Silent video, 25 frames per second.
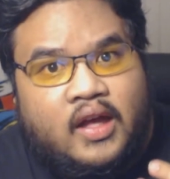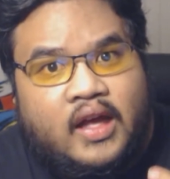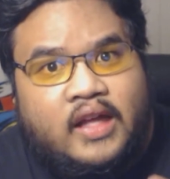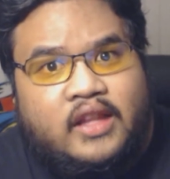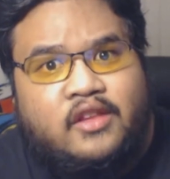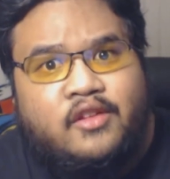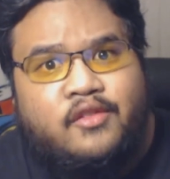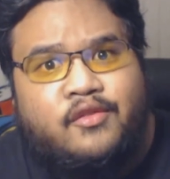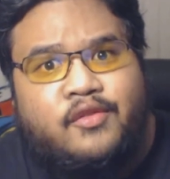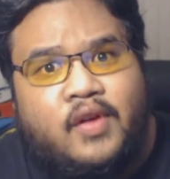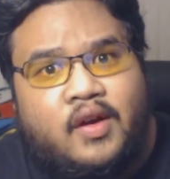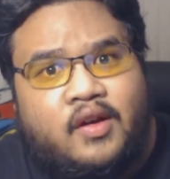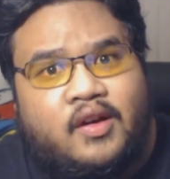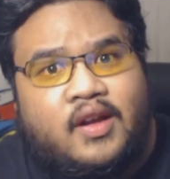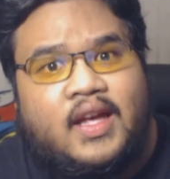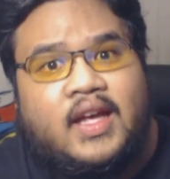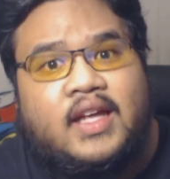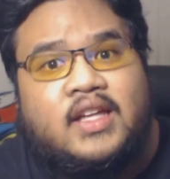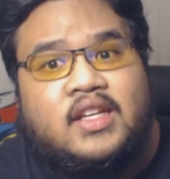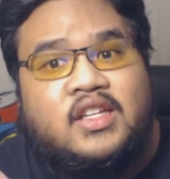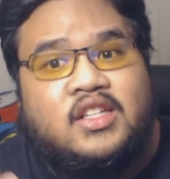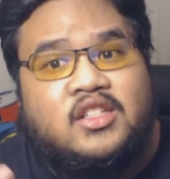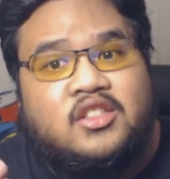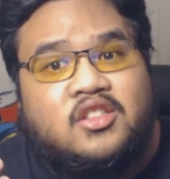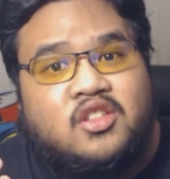at the very
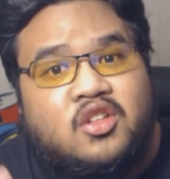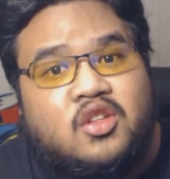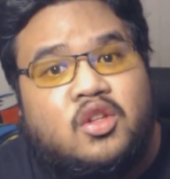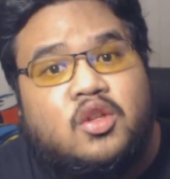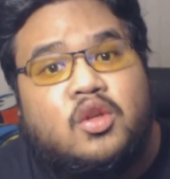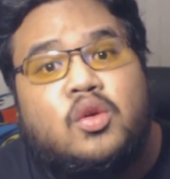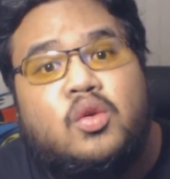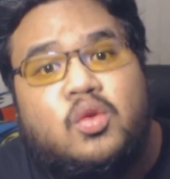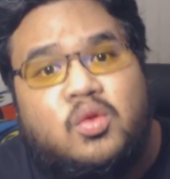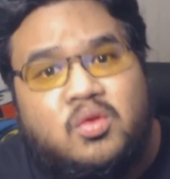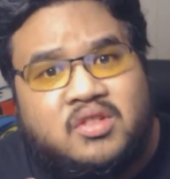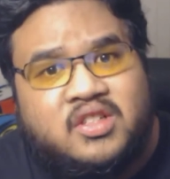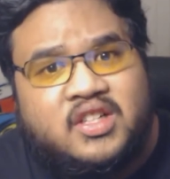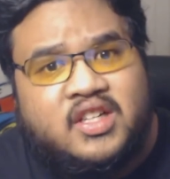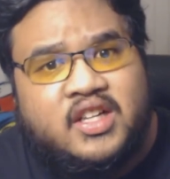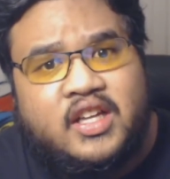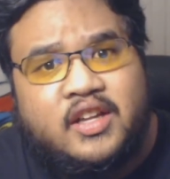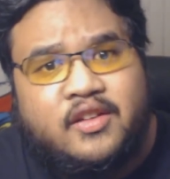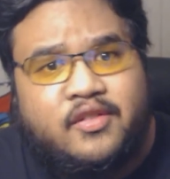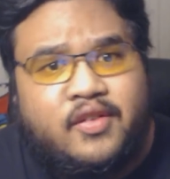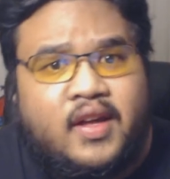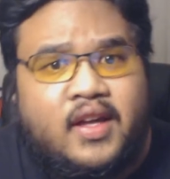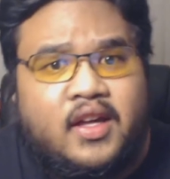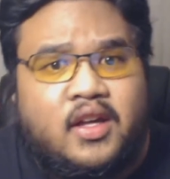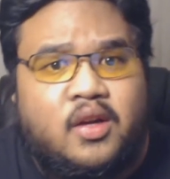end, this huge
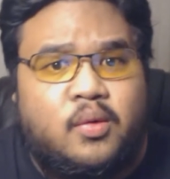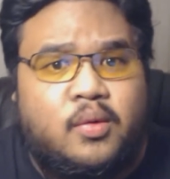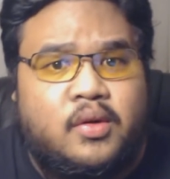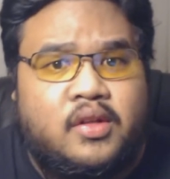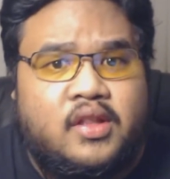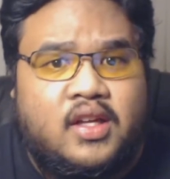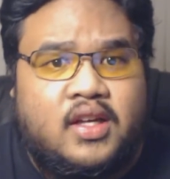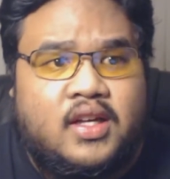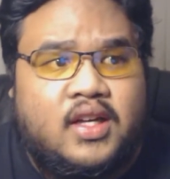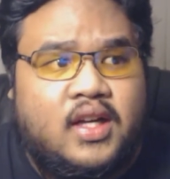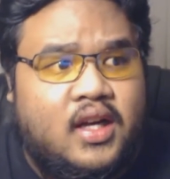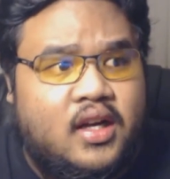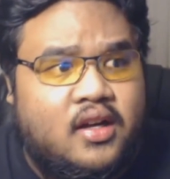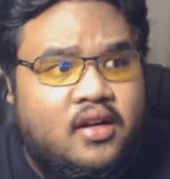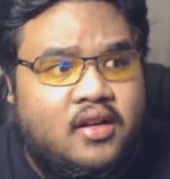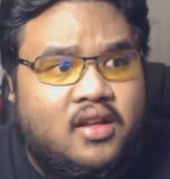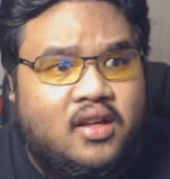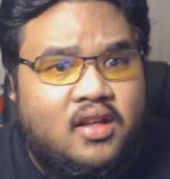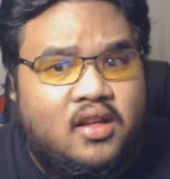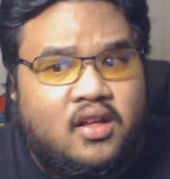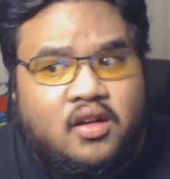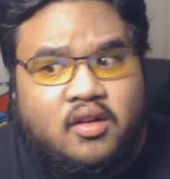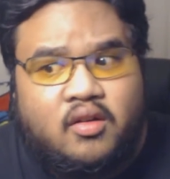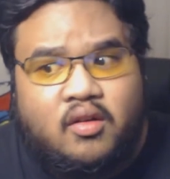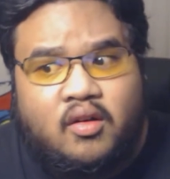cliffhanger with
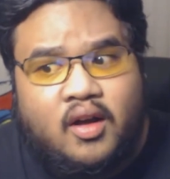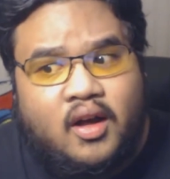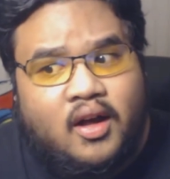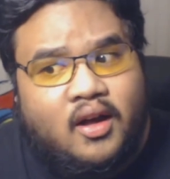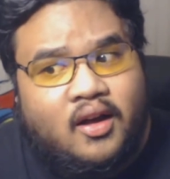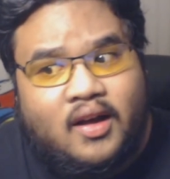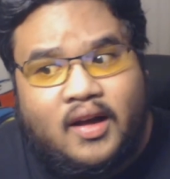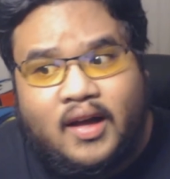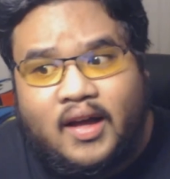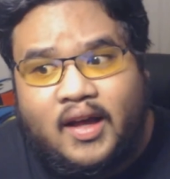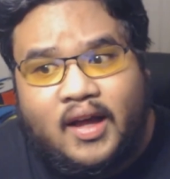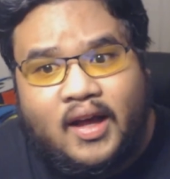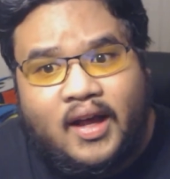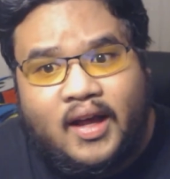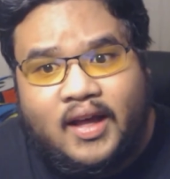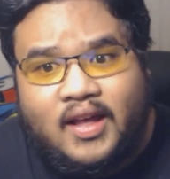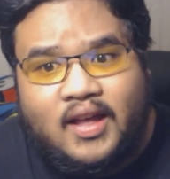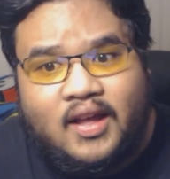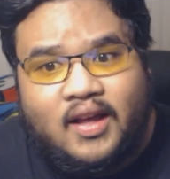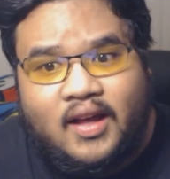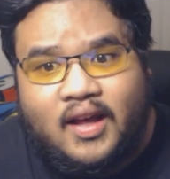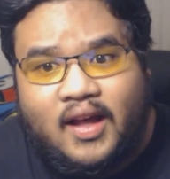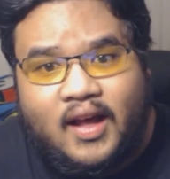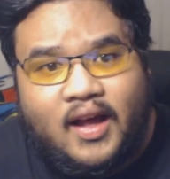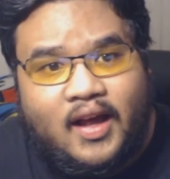Akagi, you know, I
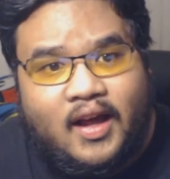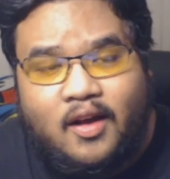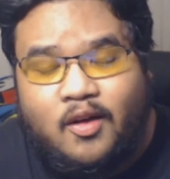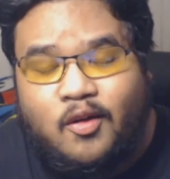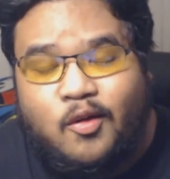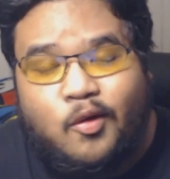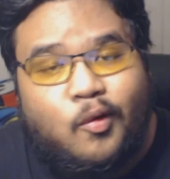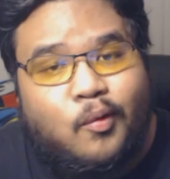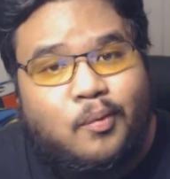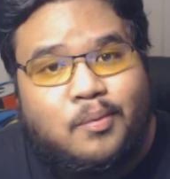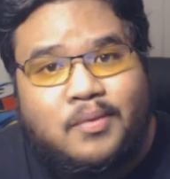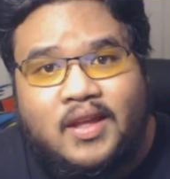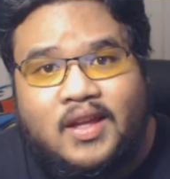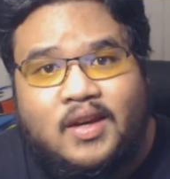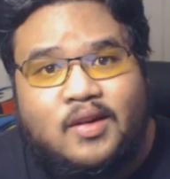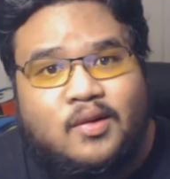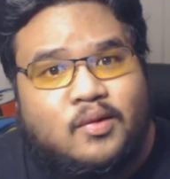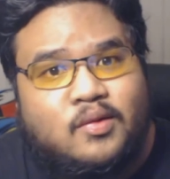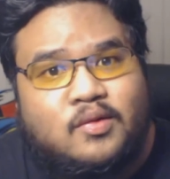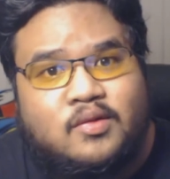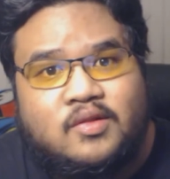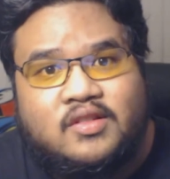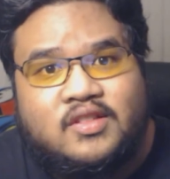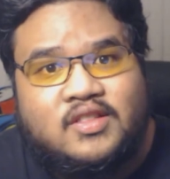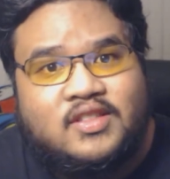hope they
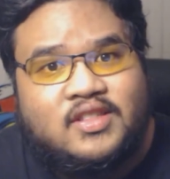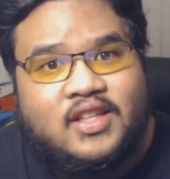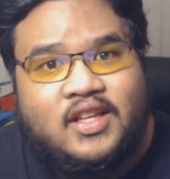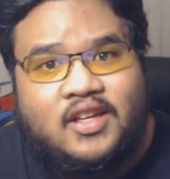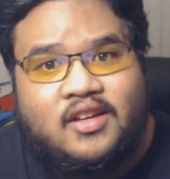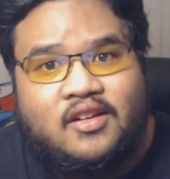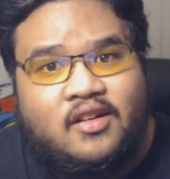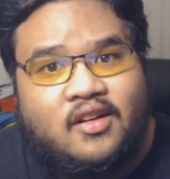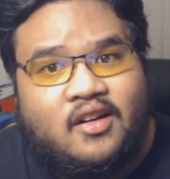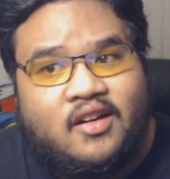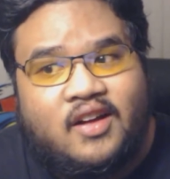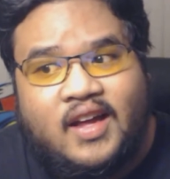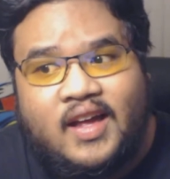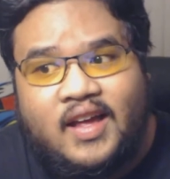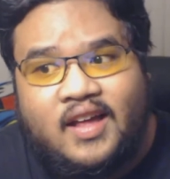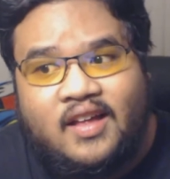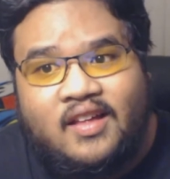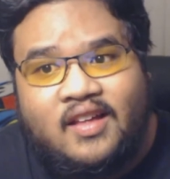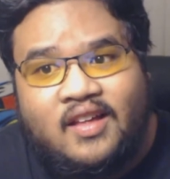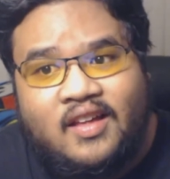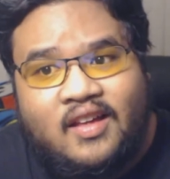don't sink her.